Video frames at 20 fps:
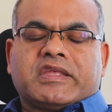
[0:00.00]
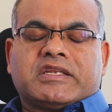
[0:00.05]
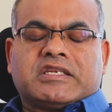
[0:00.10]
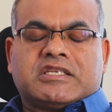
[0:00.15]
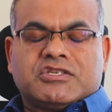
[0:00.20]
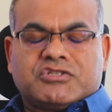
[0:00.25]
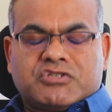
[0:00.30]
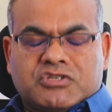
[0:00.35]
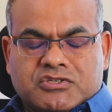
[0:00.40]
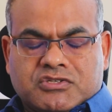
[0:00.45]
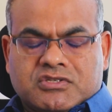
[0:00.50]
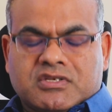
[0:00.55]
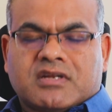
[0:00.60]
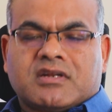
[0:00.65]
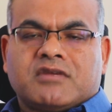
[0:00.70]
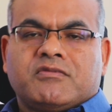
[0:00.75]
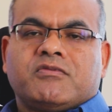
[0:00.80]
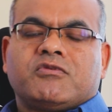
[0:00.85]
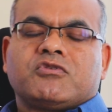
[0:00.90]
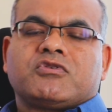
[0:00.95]
and teachers
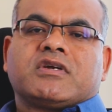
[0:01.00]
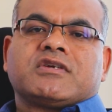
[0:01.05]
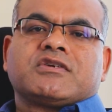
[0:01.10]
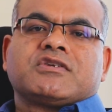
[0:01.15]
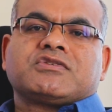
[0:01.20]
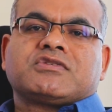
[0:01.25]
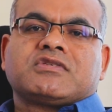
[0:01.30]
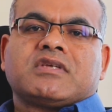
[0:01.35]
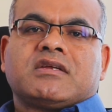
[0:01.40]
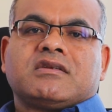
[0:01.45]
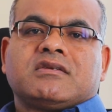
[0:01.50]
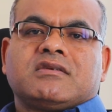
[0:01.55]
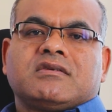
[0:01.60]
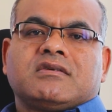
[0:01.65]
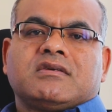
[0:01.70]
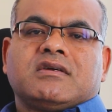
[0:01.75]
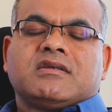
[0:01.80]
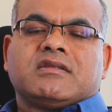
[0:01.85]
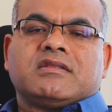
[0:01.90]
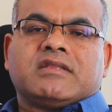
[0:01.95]
are able to
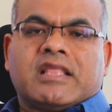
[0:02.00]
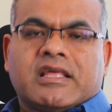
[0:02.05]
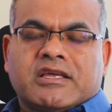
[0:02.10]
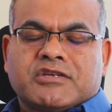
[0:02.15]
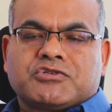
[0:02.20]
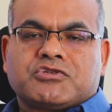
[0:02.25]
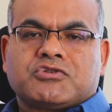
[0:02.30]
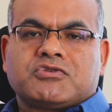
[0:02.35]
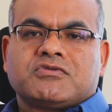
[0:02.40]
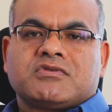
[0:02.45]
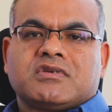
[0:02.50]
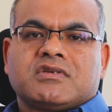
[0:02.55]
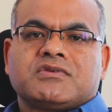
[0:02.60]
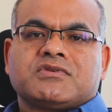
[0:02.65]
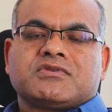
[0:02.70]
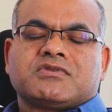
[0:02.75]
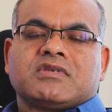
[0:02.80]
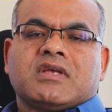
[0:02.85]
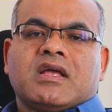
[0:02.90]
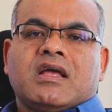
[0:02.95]
understand their
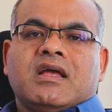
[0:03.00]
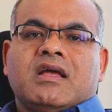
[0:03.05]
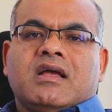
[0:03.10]
students